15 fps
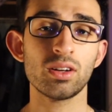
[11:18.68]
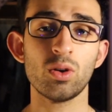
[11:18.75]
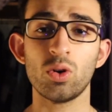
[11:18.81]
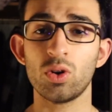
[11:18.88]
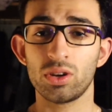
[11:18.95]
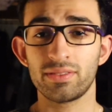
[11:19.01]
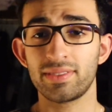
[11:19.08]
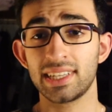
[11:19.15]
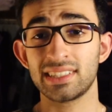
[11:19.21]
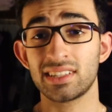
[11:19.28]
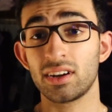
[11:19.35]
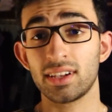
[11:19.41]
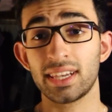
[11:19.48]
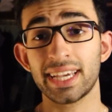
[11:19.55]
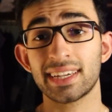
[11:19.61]
All of these
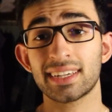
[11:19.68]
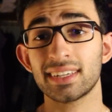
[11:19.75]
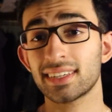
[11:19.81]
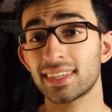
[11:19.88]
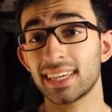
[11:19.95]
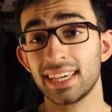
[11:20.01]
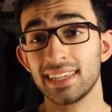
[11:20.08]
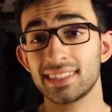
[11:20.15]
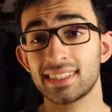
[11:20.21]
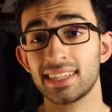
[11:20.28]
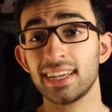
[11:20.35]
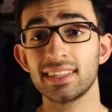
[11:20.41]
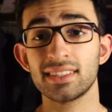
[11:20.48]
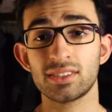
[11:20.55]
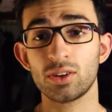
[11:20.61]
are like great
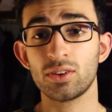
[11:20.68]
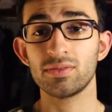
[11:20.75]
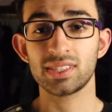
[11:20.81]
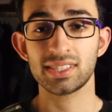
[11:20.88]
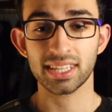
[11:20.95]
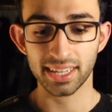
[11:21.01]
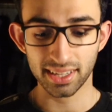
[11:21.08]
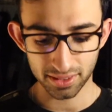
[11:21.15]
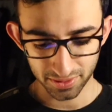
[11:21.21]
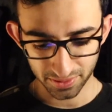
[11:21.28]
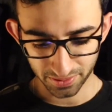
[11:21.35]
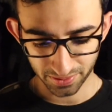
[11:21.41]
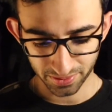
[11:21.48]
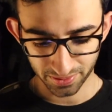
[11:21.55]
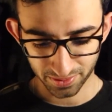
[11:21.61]
signs, obviously.
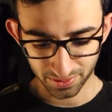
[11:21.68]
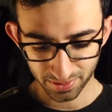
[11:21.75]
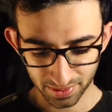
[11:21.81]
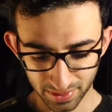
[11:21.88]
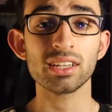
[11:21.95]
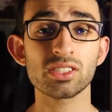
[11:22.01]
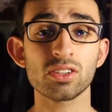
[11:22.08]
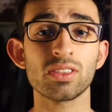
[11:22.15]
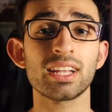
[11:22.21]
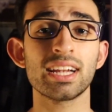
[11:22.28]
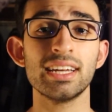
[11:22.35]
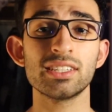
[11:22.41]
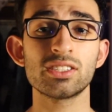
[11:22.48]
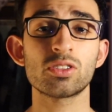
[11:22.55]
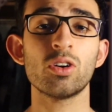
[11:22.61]
Us on the
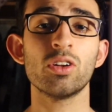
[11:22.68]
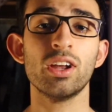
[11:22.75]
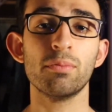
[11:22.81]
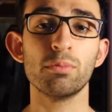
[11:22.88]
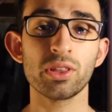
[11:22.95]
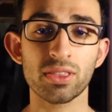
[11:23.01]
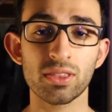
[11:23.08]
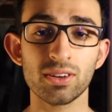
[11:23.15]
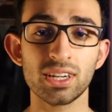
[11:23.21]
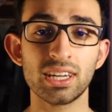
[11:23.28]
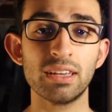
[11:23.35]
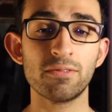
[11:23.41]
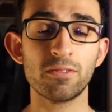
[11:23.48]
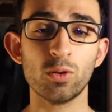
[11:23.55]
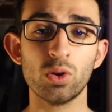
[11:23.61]
list, on number
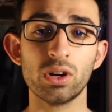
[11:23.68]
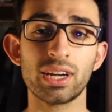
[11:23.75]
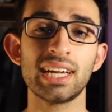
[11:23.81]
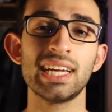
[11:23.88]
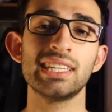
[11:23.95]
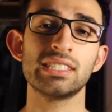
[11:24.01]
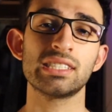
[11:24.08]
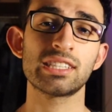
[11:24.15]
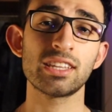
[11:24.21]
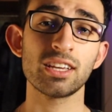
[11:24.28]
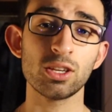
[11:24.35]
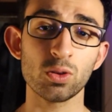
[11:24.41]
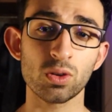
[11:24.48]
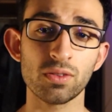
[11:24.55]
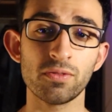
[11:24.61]
34, is the
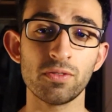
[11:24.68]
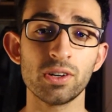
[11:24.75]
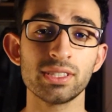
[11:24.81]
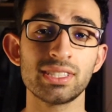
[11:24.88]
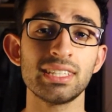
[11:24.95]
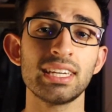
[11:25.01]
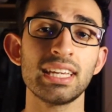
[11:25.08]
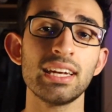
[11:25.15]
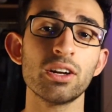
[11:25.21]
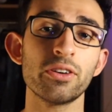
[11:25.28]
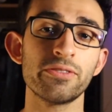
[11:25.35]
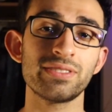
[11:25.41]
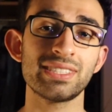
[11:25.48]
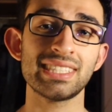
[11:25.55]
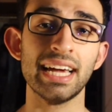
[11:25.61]
University
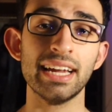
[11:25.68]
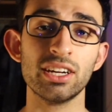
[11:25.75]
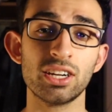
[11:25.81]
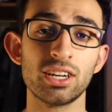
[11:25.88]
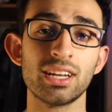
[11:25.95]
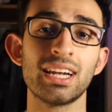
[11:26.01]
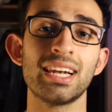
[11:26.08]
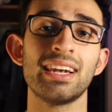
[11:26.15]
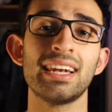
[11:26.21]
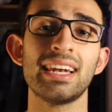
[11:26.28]
of Central